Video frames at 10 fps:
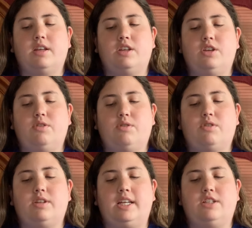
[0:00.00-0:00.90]
you
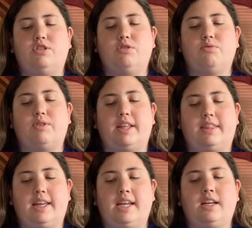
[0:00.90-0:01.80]
need to
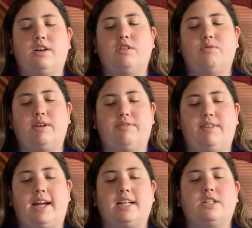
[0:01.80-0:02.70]
rethink,
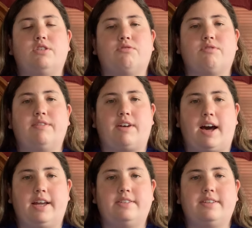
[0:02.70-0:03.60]
reflect,
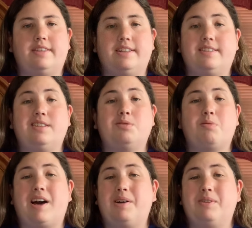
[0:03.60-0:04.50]
revise. This is
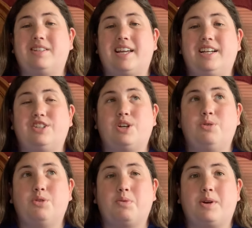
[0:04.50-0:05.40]
why we say show
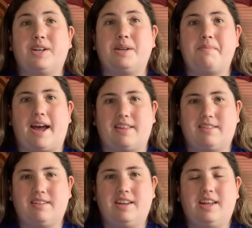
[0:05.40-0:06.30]
your work in
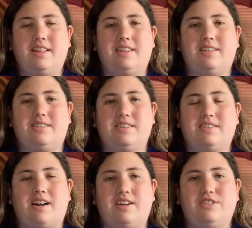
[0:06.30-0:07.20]
math. This is
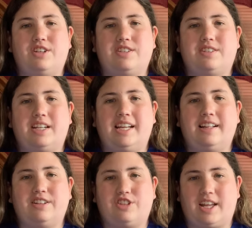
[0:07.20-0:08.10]
not just an
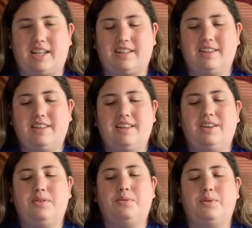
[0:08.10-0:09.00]
English thing.
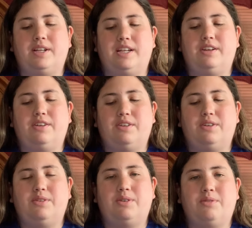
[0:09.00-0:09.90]
When
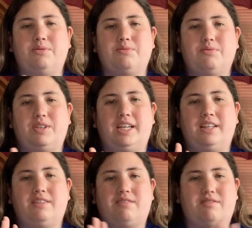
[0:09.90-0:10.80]
you don't
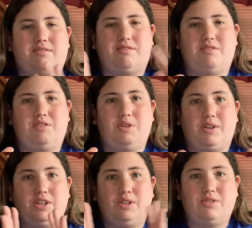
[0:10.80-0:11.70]
need, you
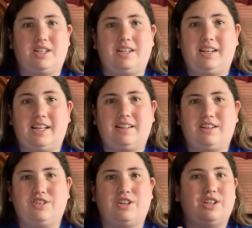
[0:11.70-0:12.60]
can use it in
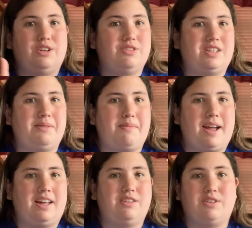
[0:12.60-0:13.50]
English, you can use it in
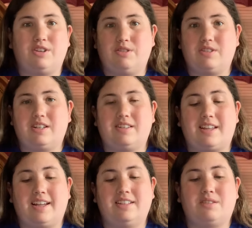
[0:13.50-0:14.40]
math, you can use it in
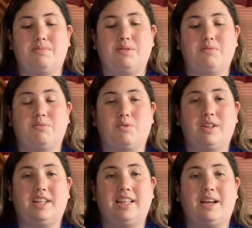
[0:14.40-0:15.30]
science, but
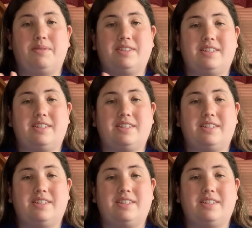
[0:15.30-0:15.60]
one thing that